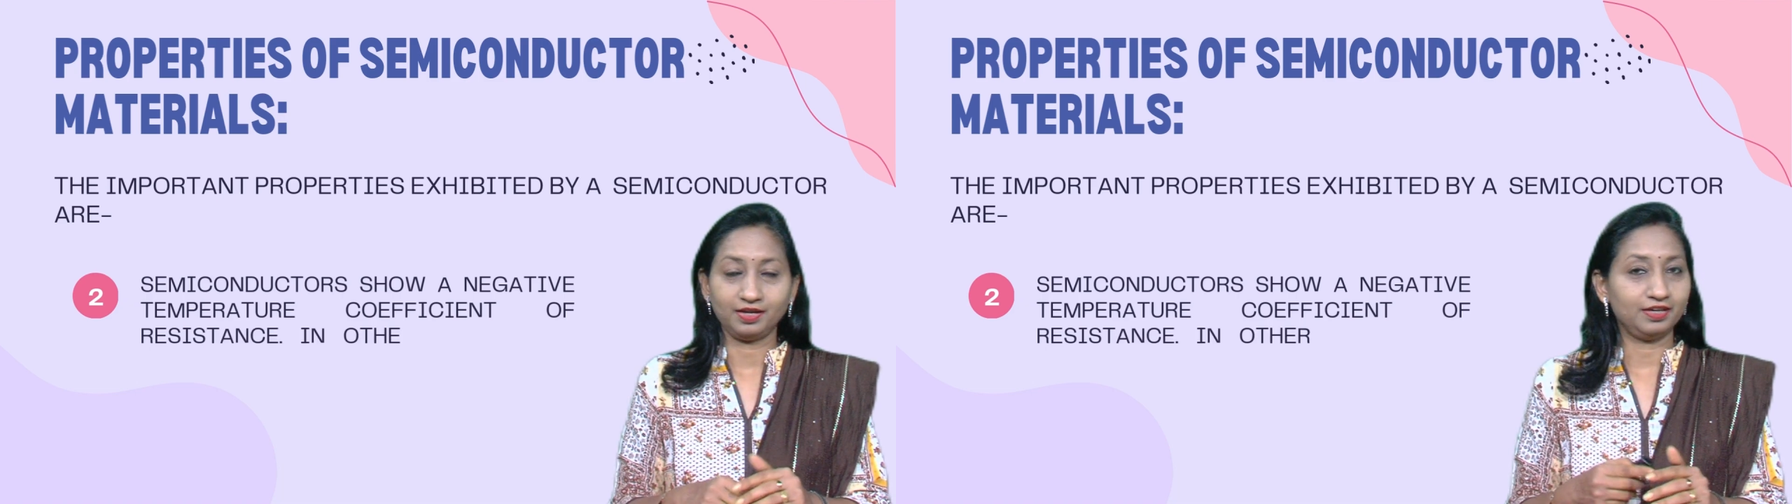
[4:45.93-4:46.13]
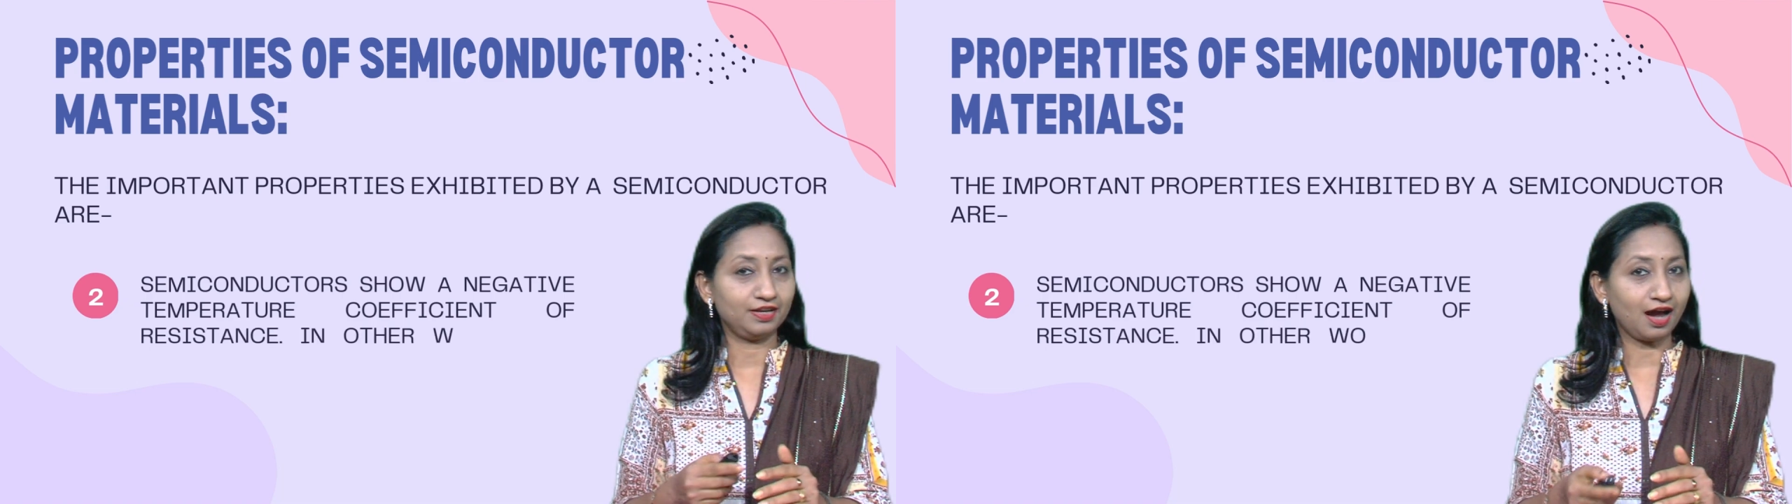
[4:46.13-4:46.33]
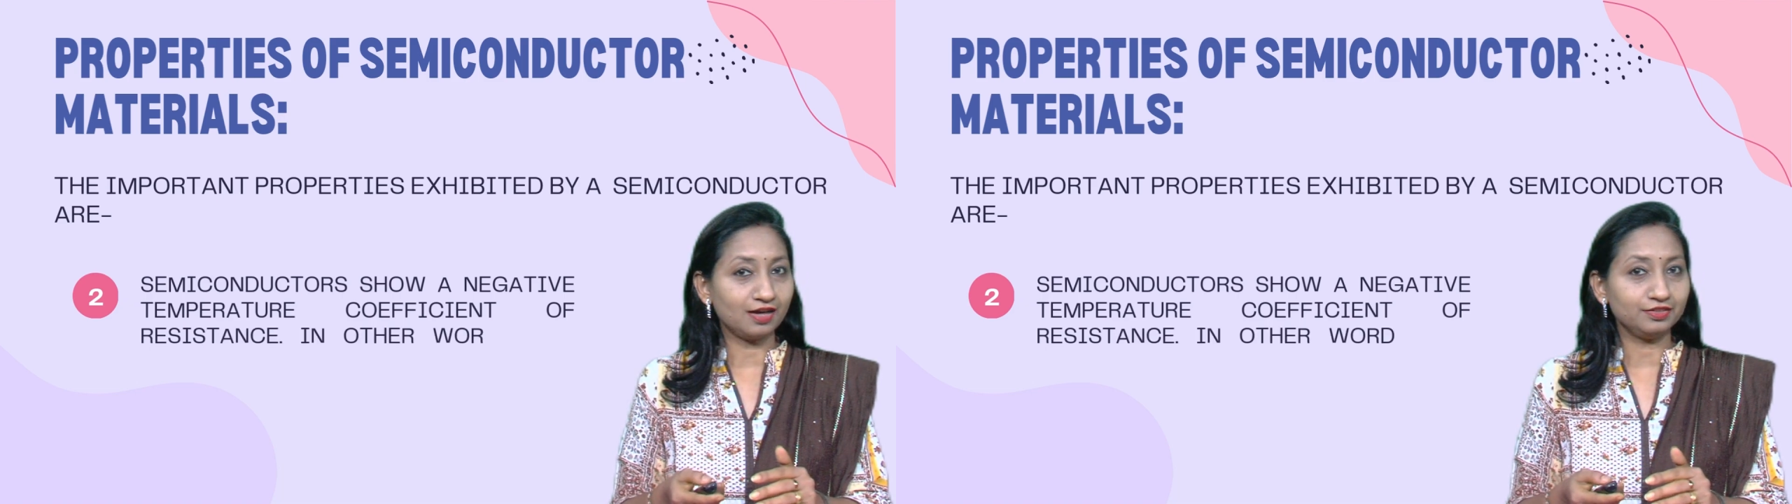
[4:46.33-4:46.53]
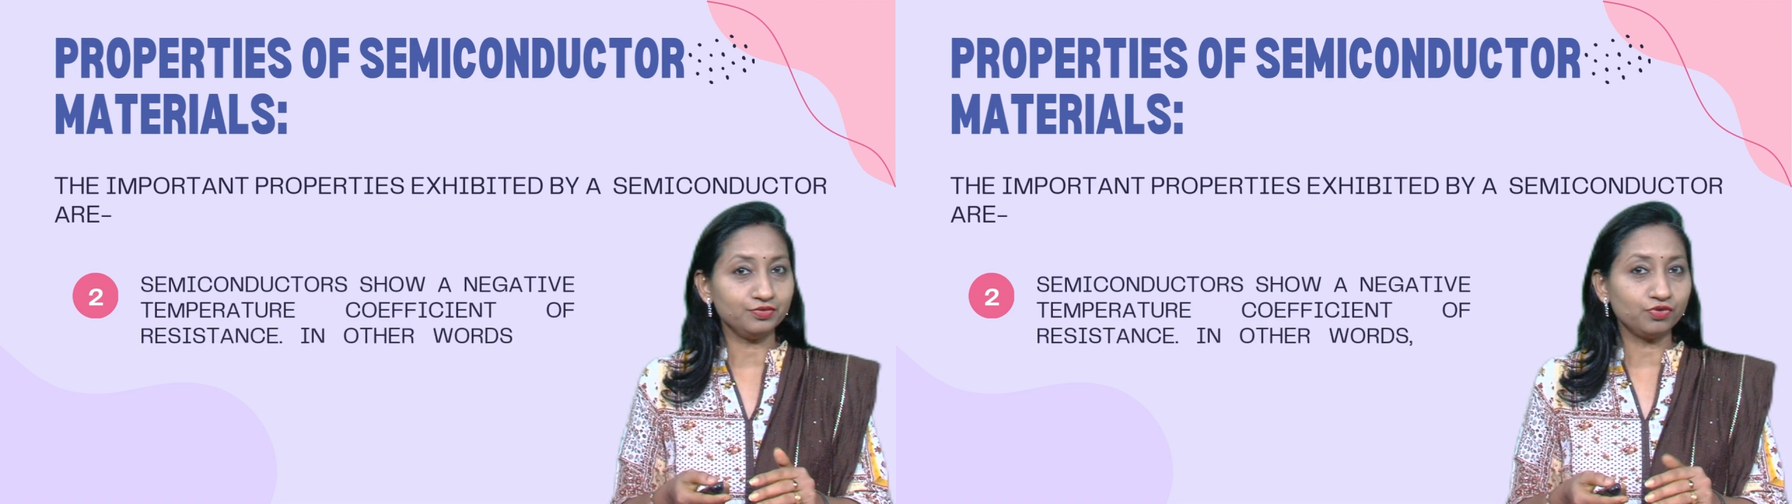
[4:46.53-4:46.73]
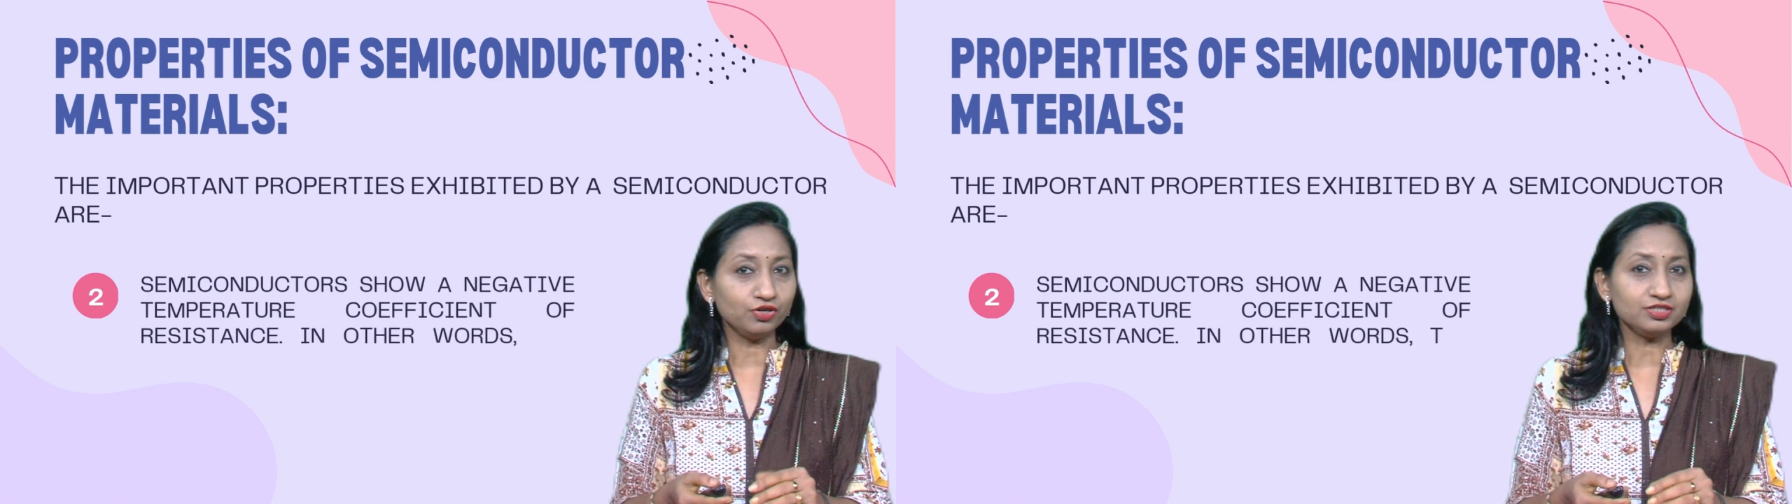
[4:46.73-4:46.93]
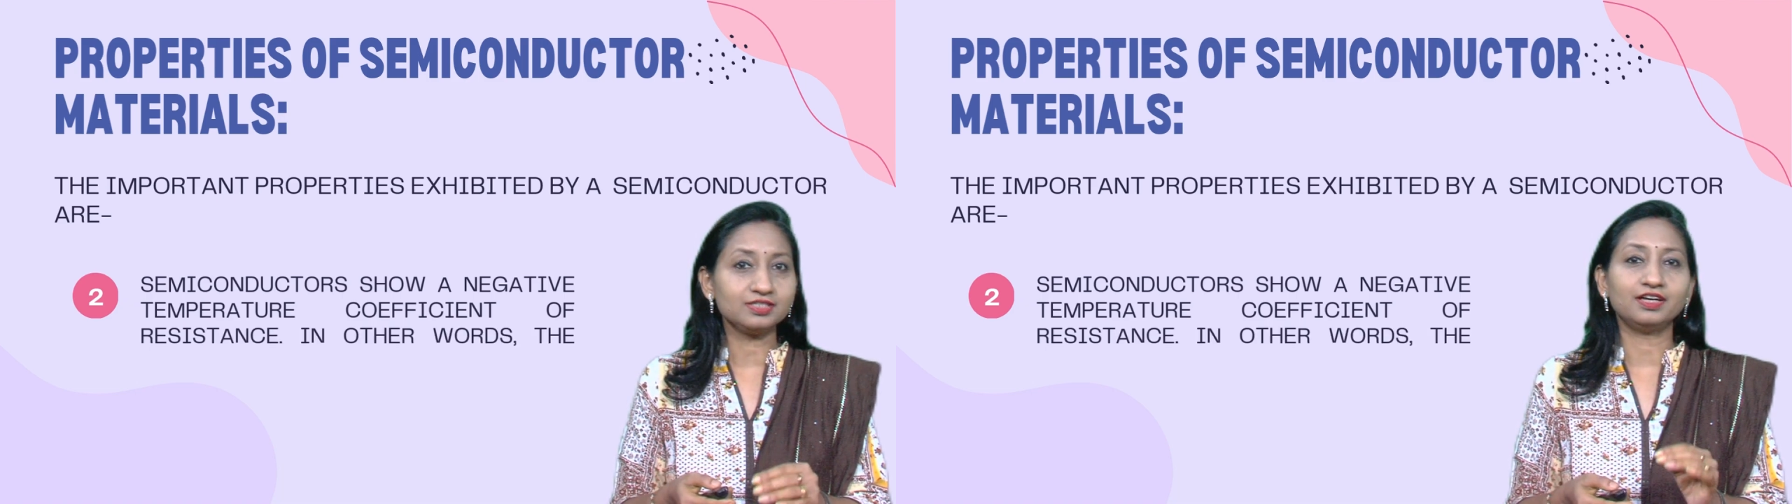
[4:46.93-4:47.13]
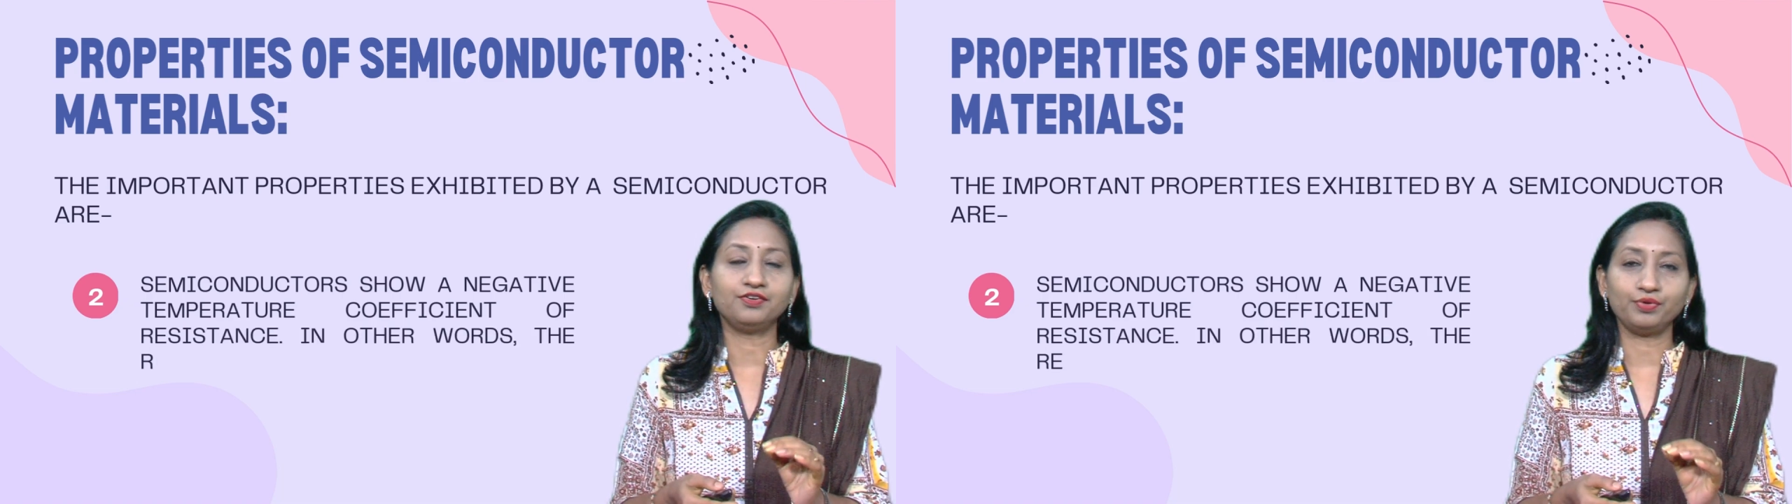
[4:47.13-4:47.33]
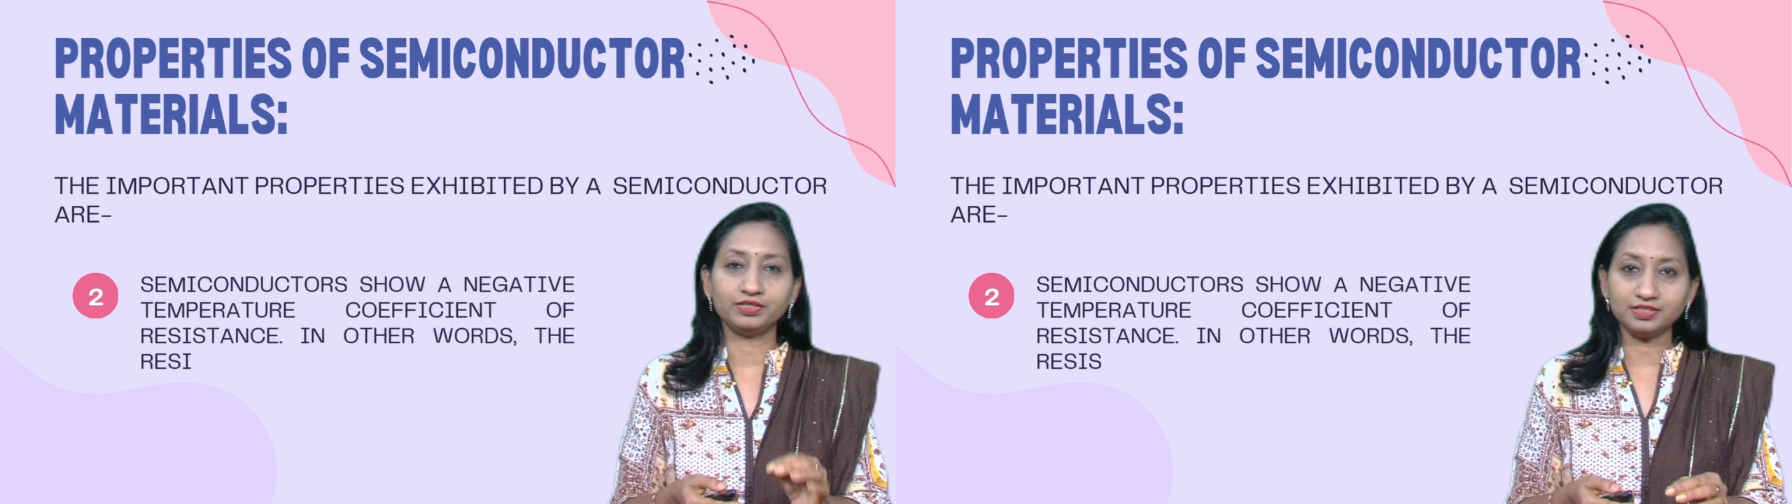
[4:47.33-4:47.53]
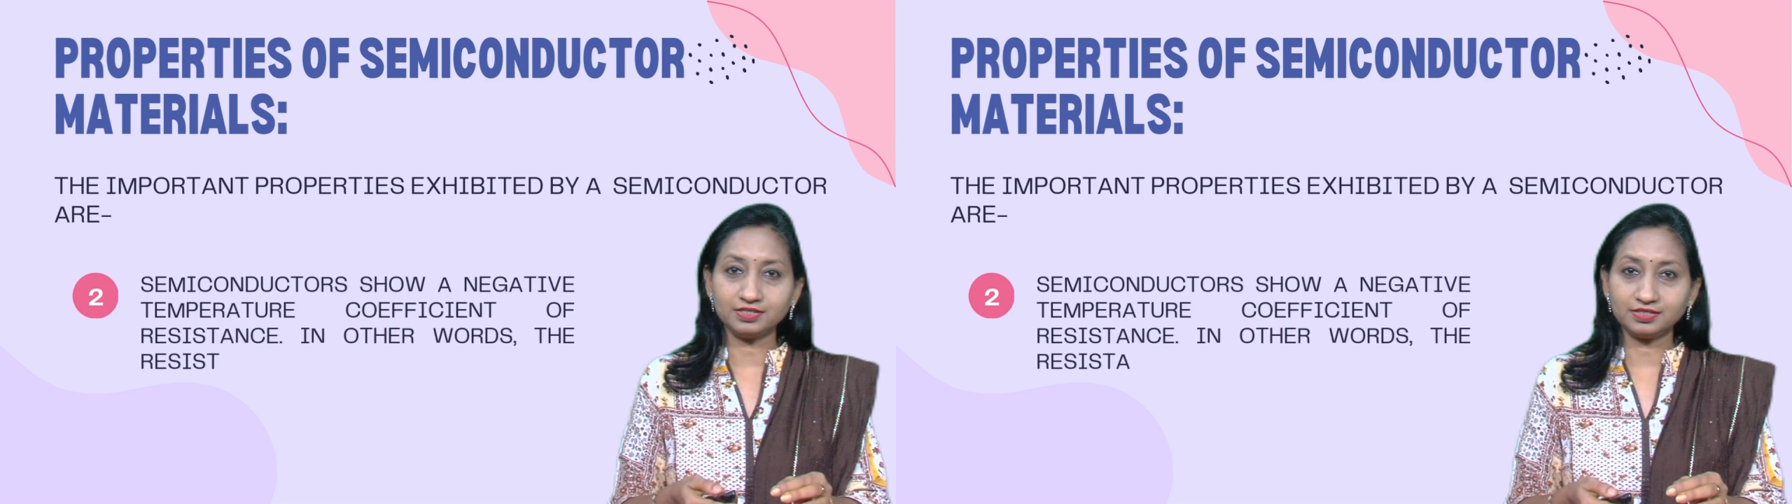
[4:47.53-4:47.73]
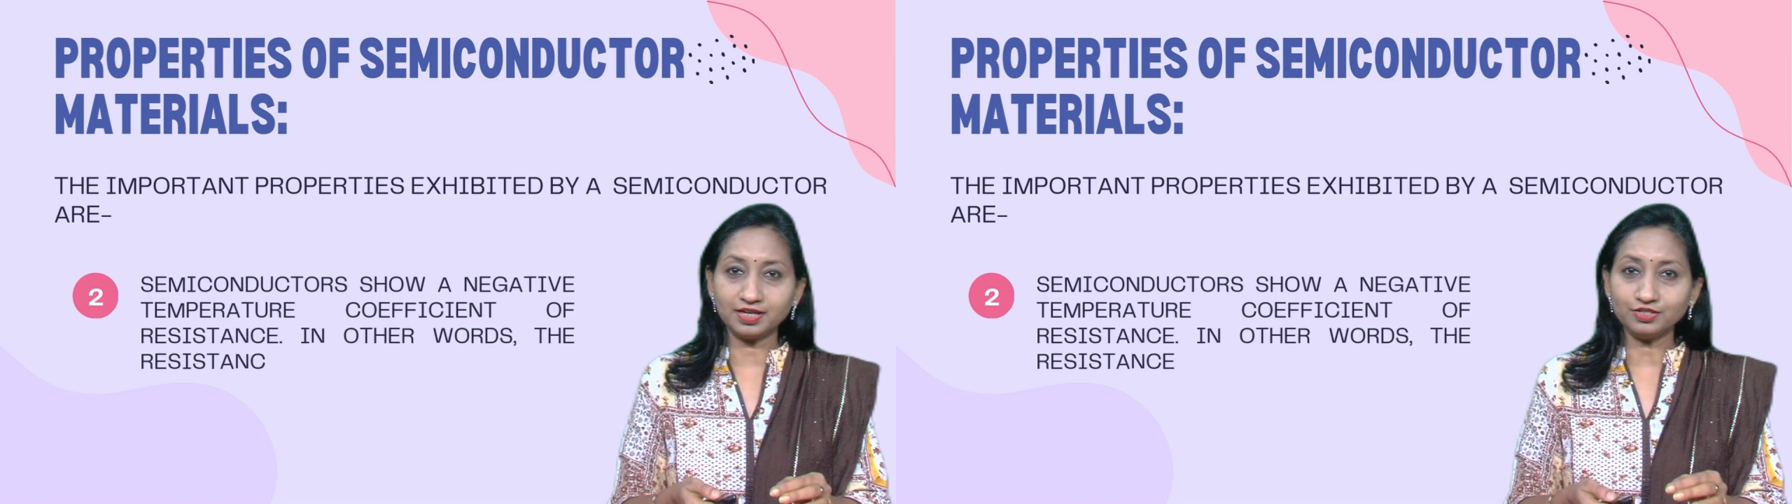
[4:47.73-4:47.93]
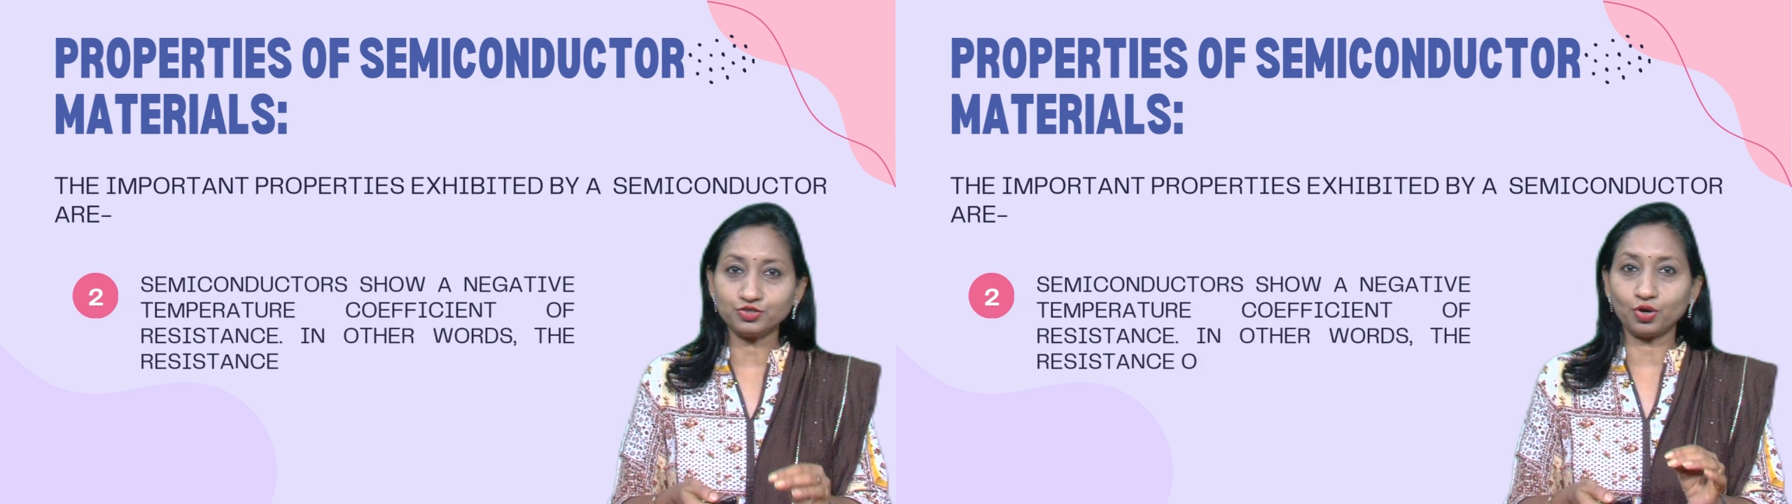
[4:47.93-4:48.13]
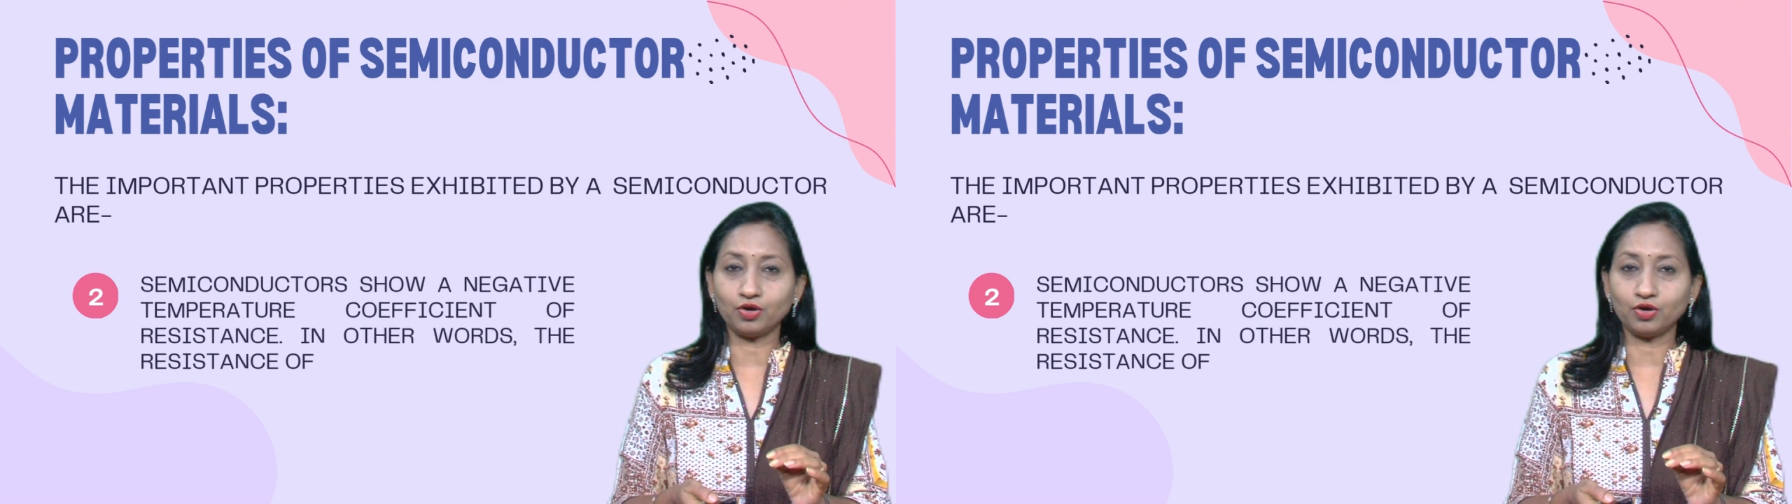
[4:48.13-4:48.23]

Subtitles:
In other words, the resistance